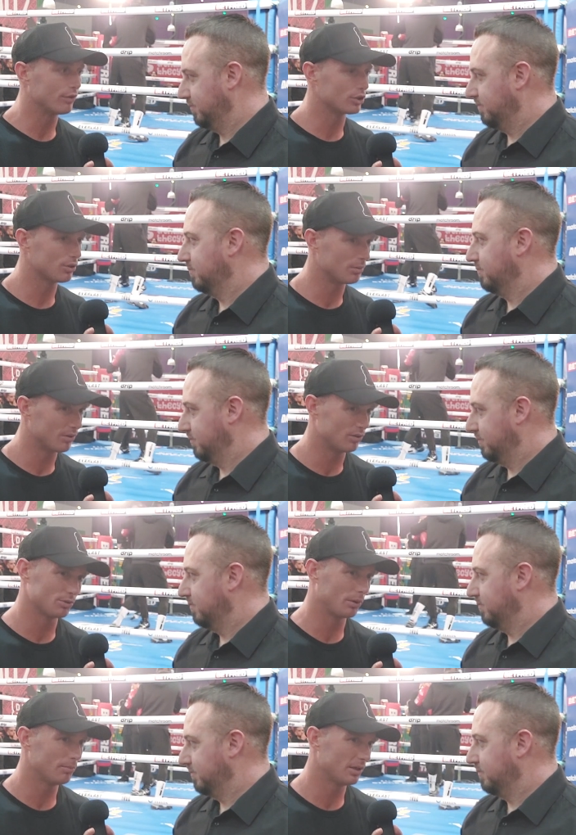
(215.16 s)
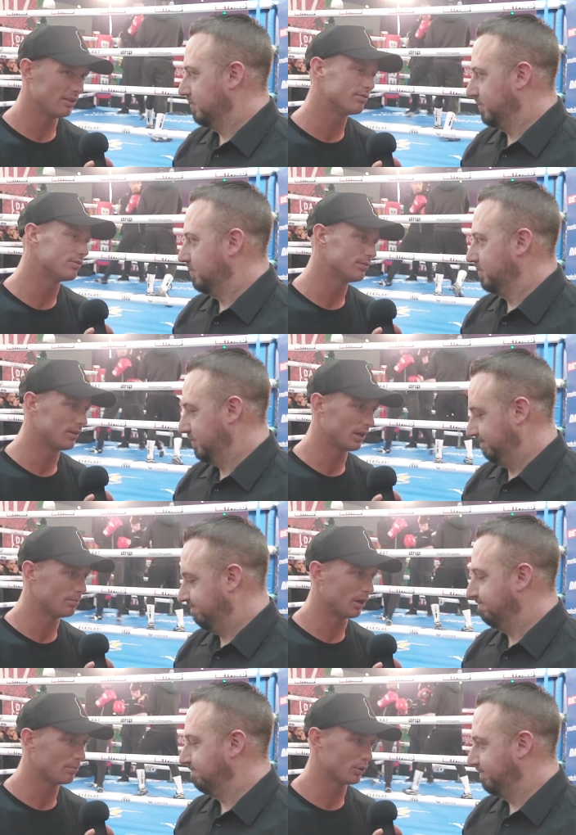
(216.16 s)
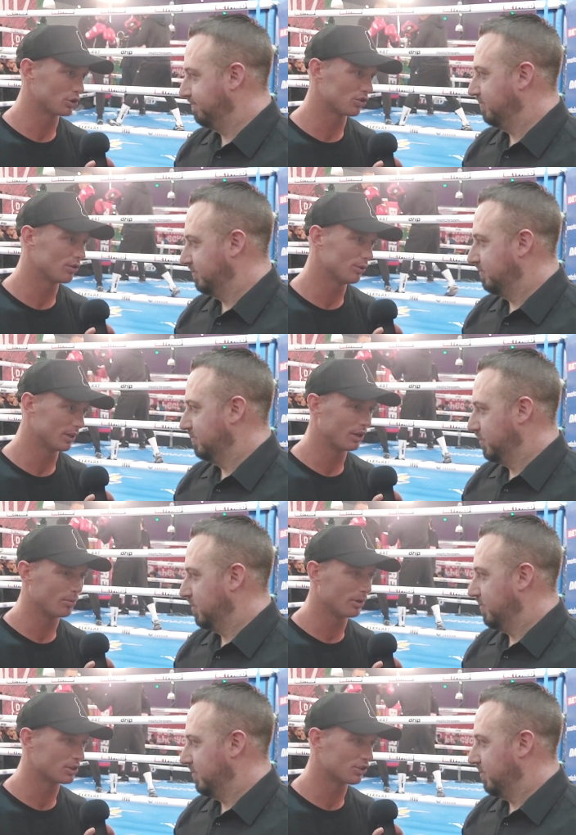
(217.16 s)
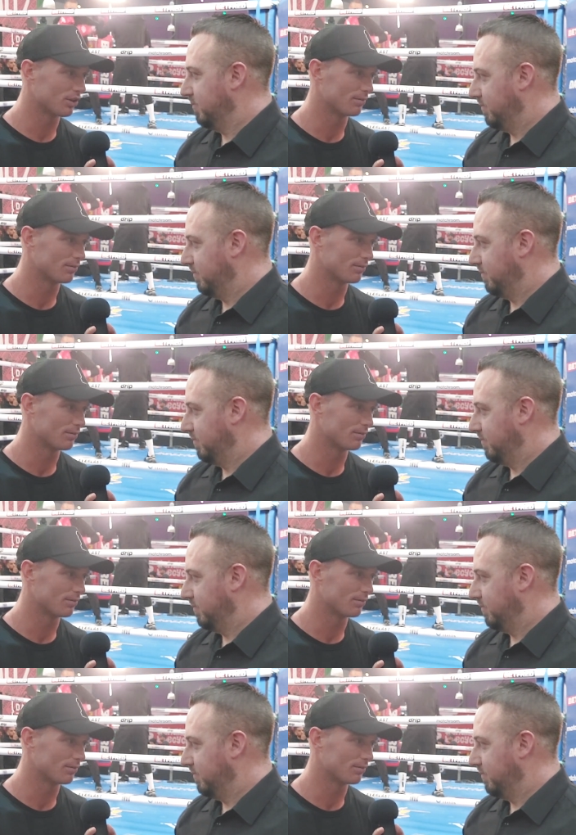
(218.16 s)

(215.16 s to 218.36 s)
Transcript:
Speaker 1: for the first couple of rounds, but I believe I'll, I'll push through and I come on